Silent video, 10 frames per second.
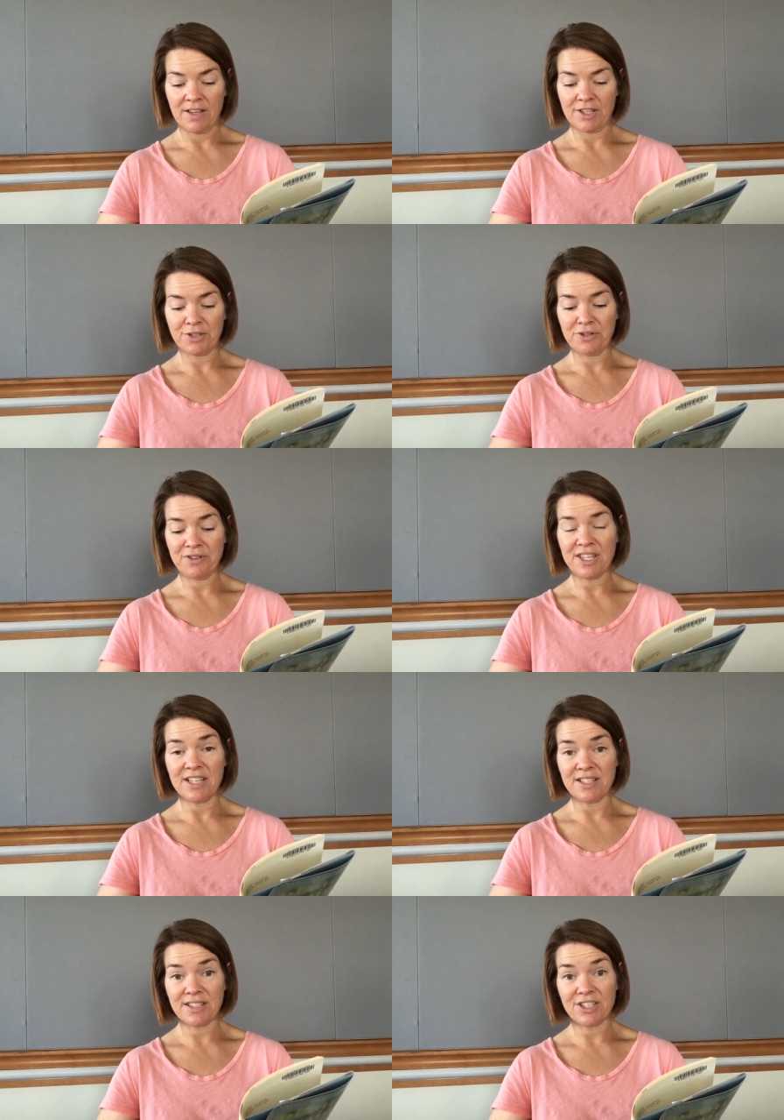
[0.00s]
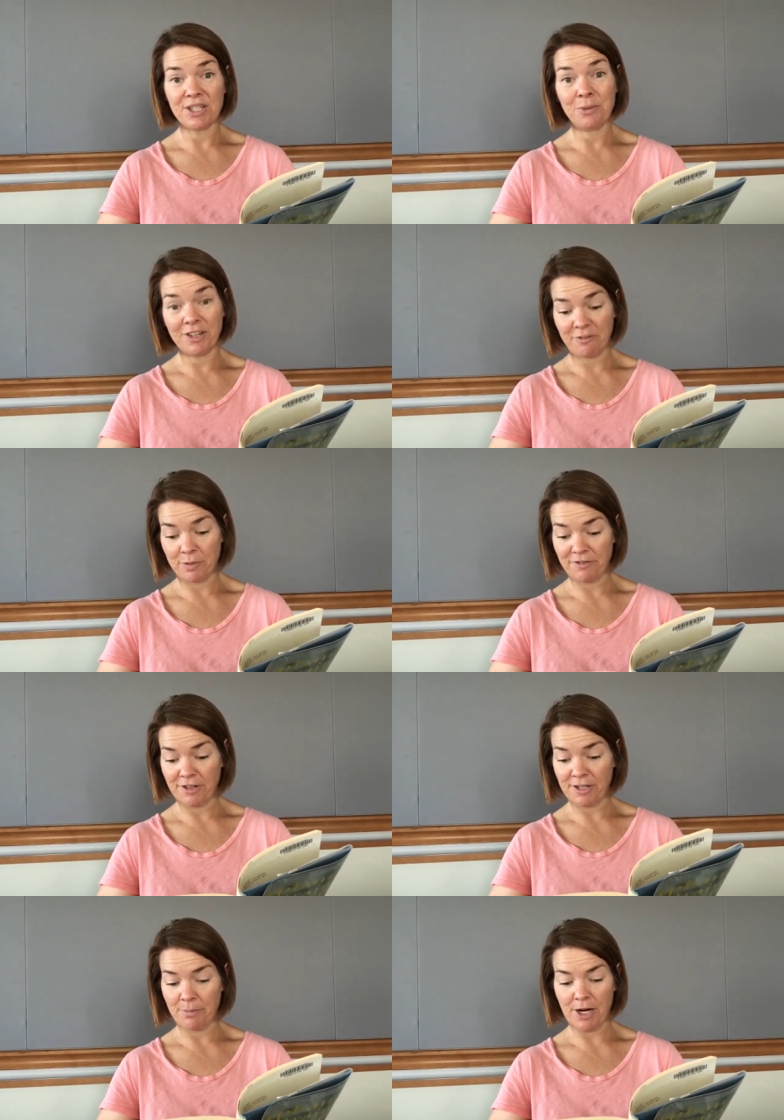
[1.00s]
The truth is, she would have
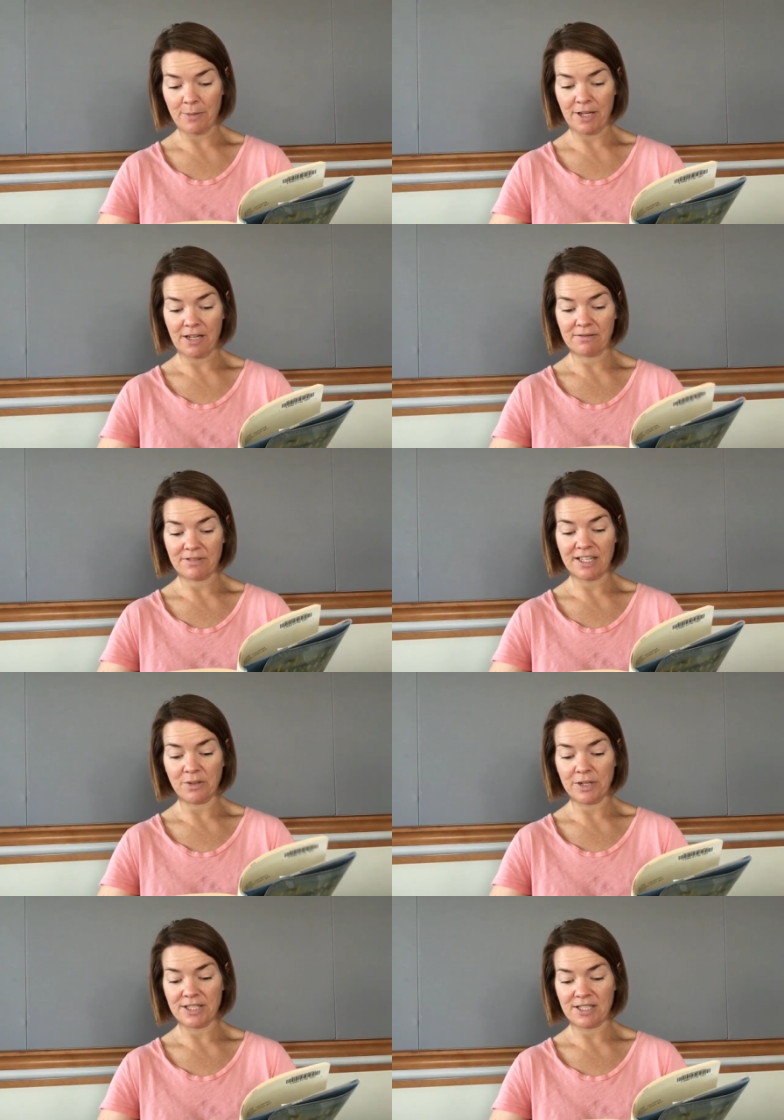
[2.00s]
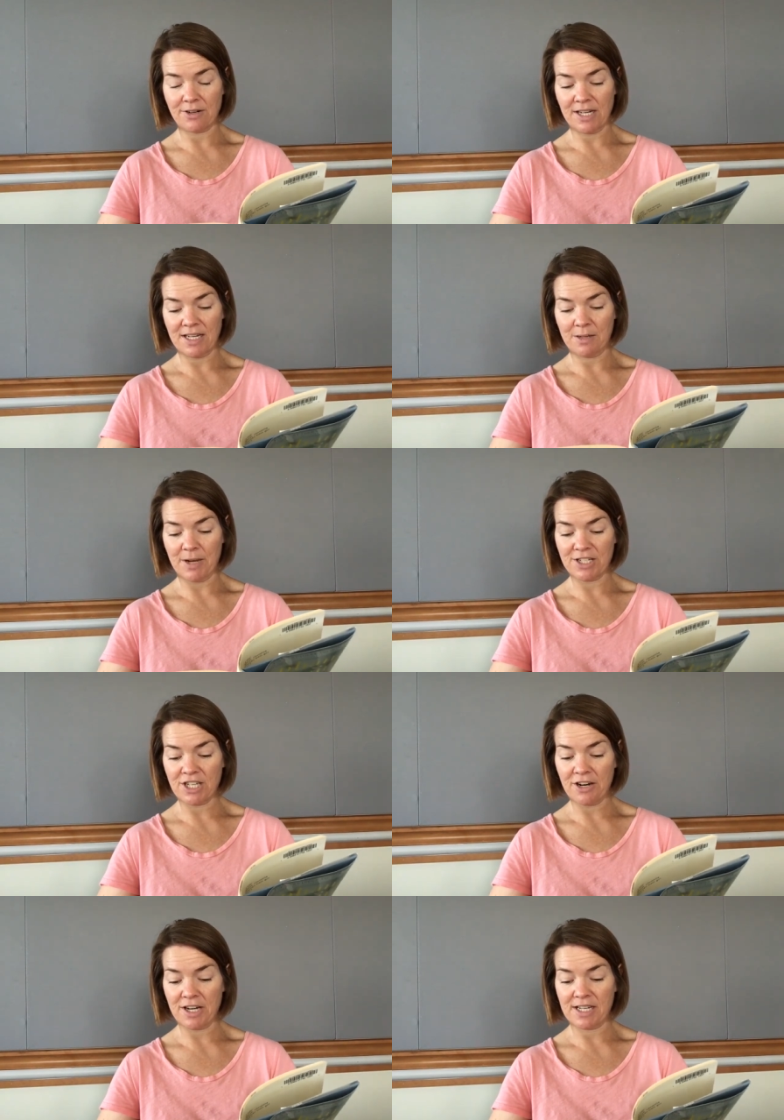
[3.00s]
preferred a Barbie, like the ones donated by
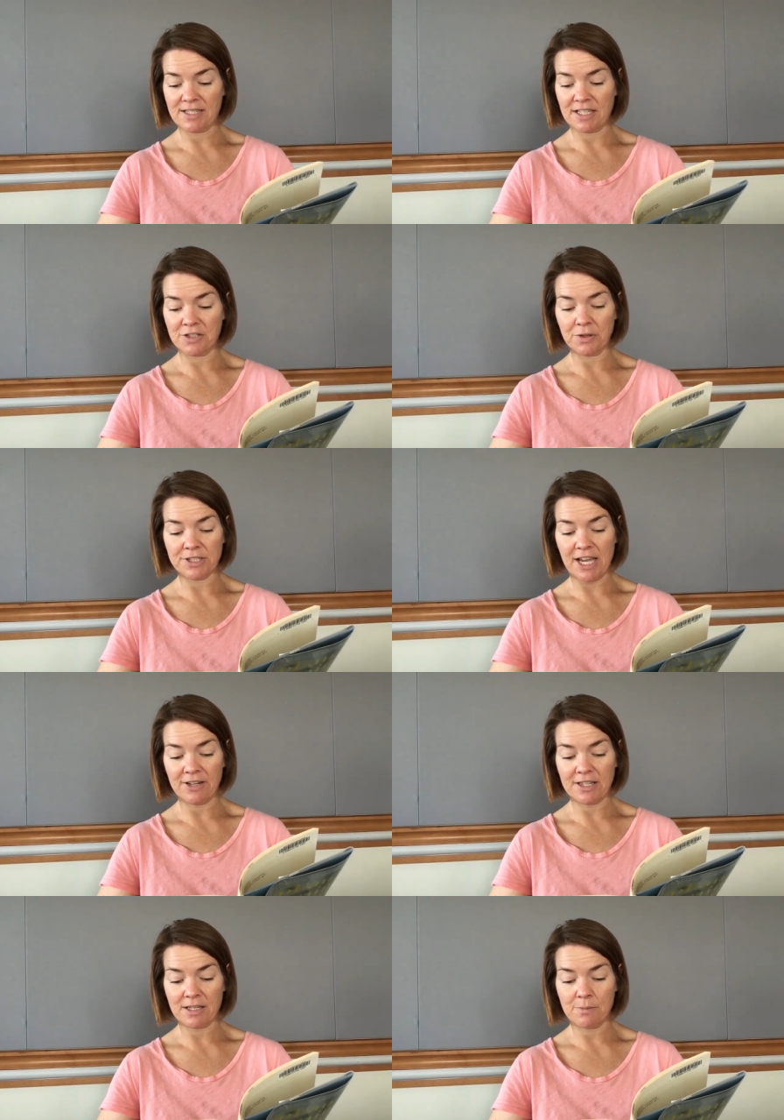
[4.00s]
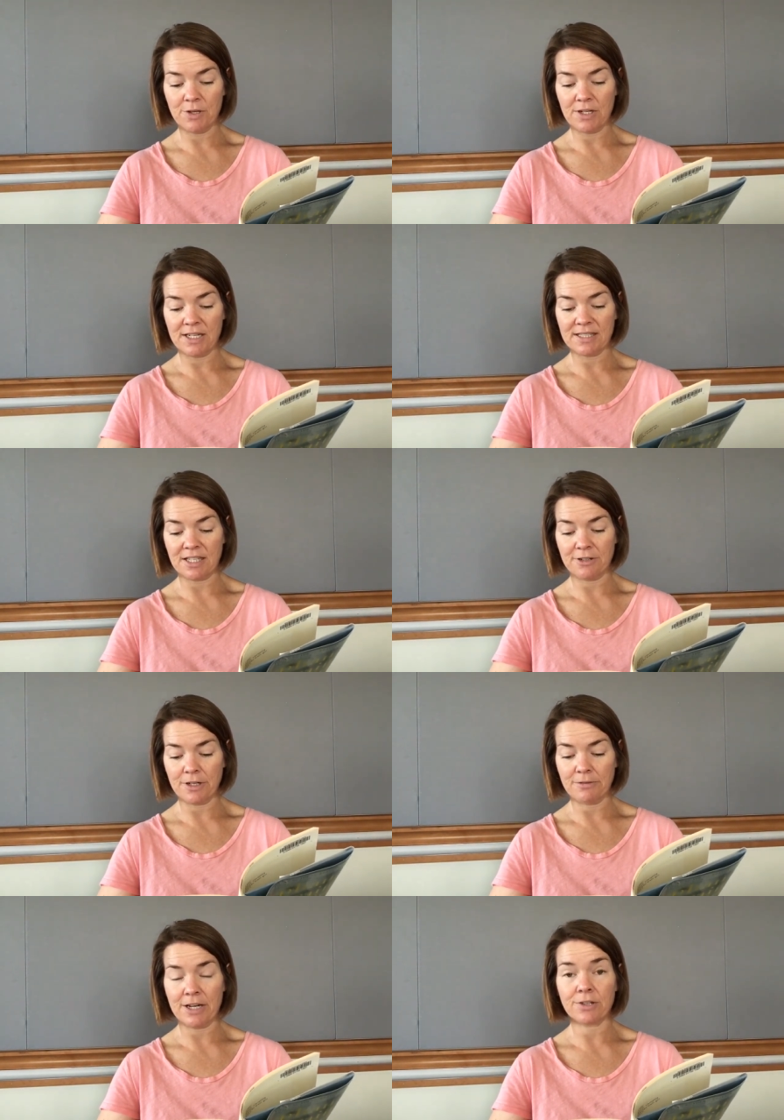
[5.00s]
charities and doled out at the community
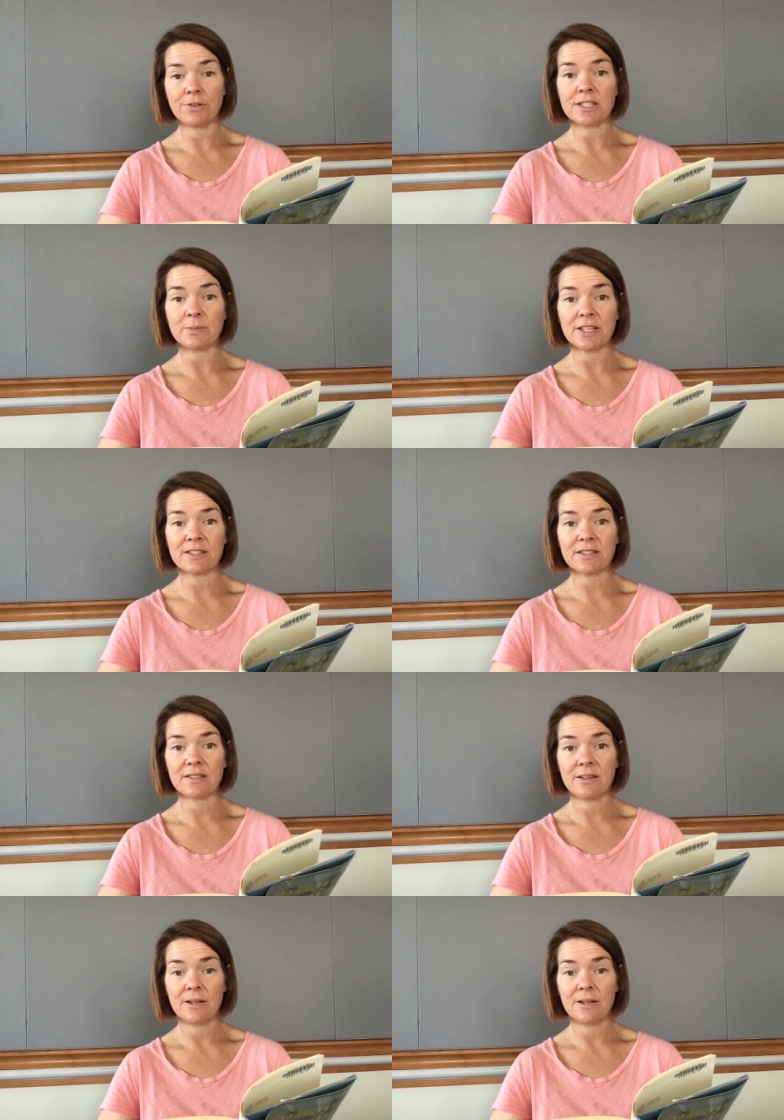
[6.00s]
center around Christmas.